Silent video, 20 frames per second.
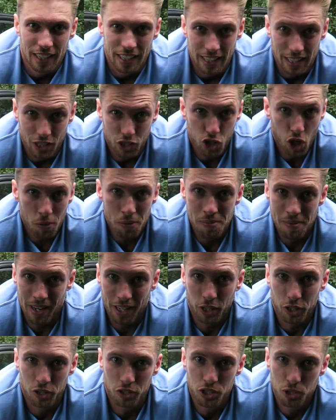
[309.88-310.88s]
Now, the Tommi
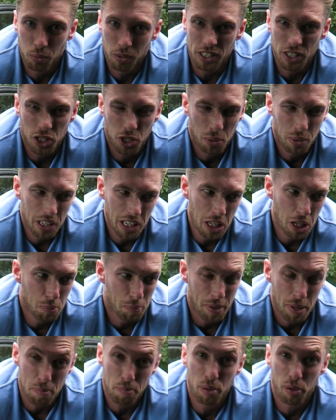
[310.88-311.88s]
Makinens wanted to do a little
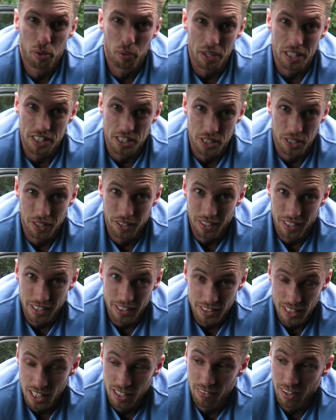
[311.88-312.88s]
bit prettier, and
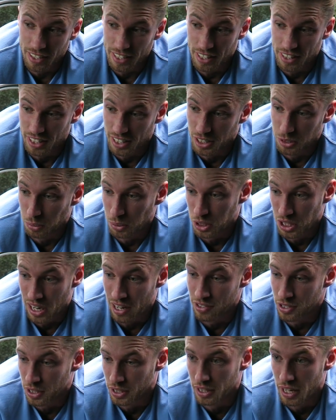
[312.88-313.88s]
instead of adding things which are
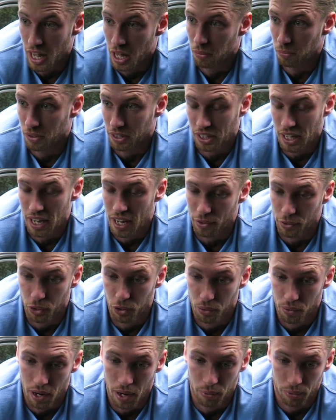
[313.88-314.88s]
actually going to help the car
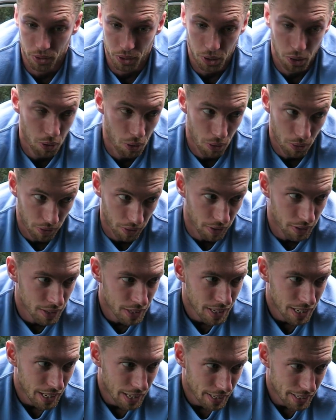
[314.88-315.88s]
go around a corner,
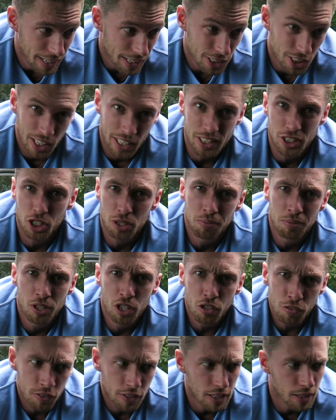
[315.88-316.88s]
they actually added some
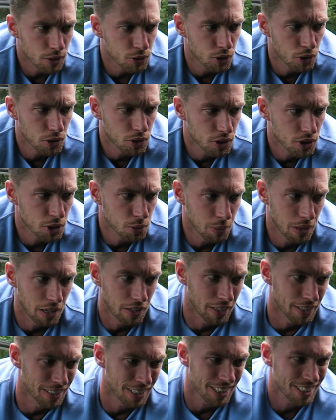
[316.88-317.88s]
lovely little touches as well.
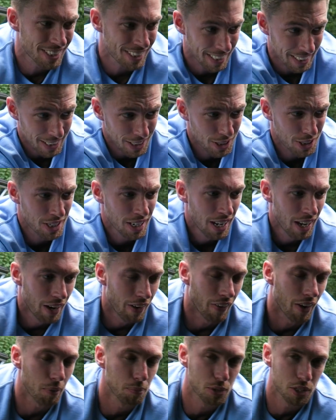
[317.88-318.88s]
Like the seats
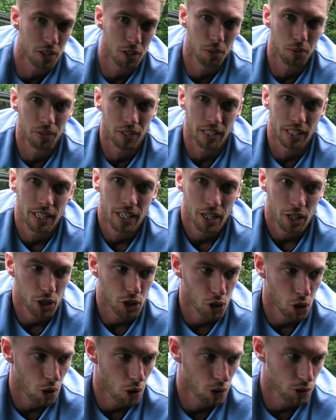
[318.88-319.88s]
are absolutely
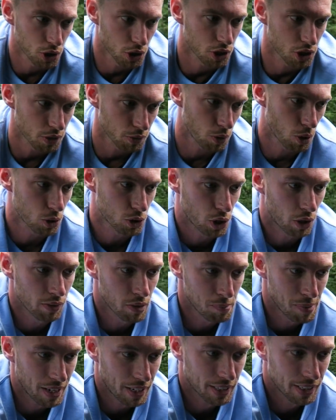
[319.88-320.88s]
gorgeous. They've got
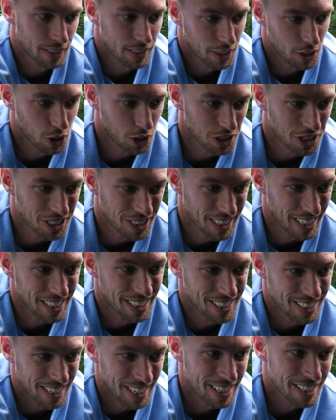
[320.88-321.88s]
Tommi Makinen edition
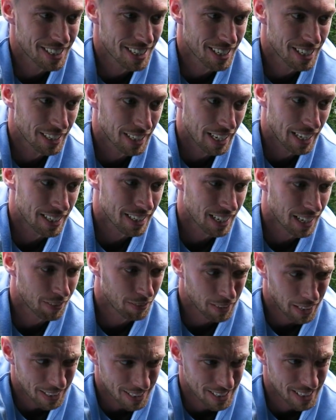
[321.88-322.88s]
stitched into the,
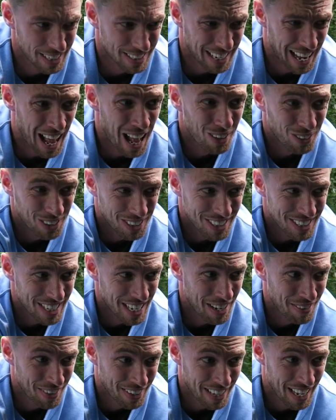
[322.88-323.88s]
I'm guessing that's
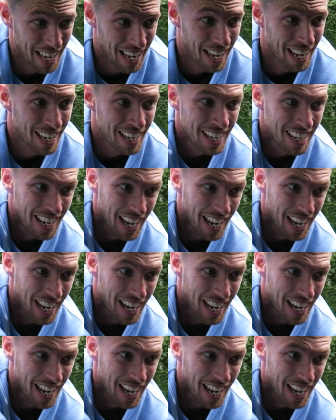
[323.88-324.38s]
Alcantara there.